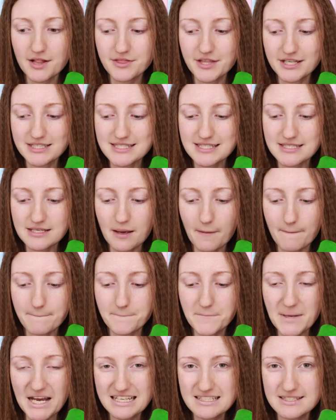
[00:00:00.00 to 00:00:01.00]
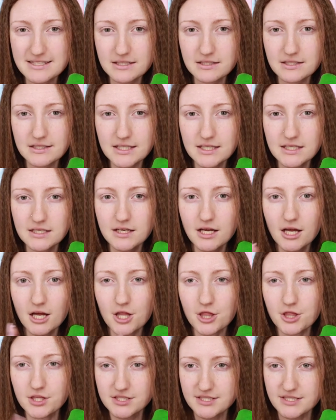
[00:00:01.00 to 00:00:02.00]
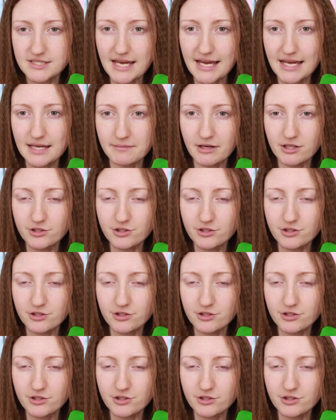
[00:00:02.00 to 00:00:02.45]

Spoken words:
that's basically the same.